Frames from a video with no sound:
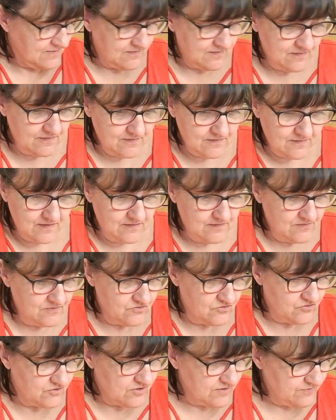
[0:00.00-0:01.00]
That's nice and
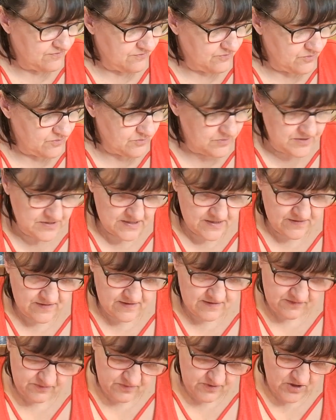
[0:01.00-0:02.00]
straightforward. And
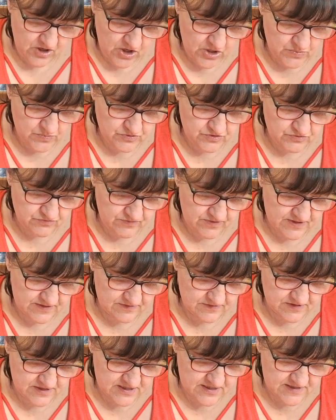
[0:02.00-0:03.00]
this one, Home to
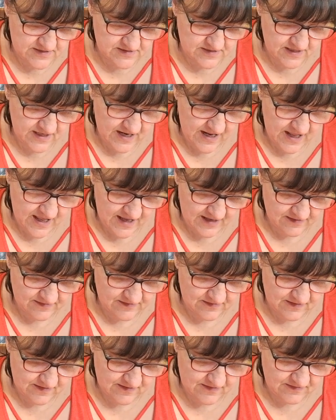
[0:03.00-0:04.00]
Roost. Here's an
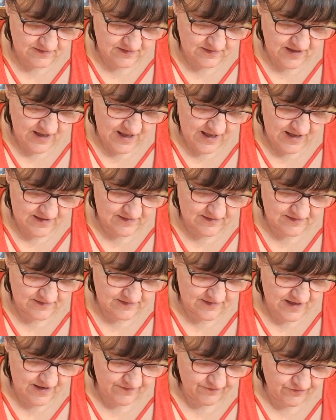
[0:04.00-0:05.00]
excellent hen
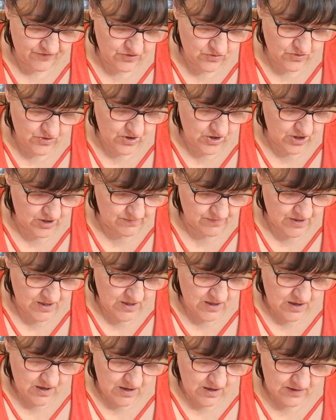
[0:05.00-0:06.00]
set for your home.
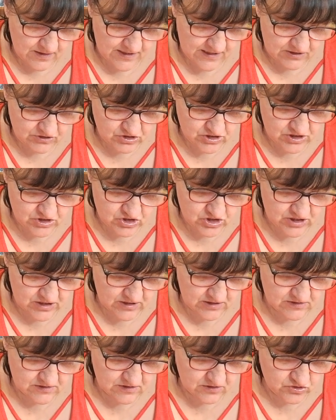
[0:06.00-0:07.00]
Our kitchen
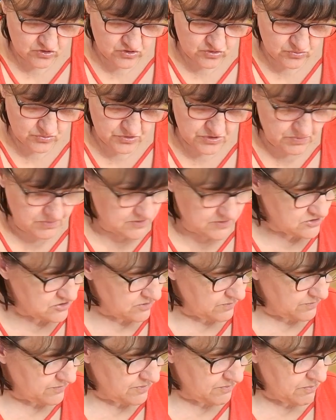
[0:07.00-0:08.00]
chickens are sure to be
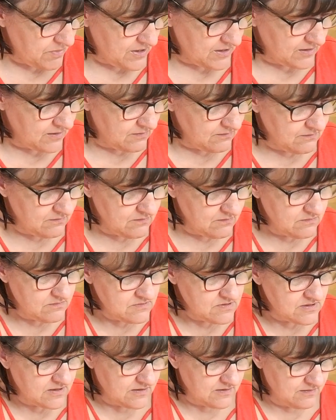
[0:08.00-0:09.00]
top of the pecking
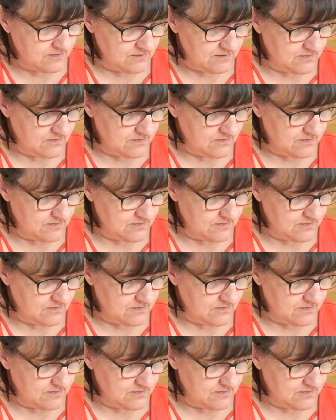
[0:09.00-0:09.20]
order.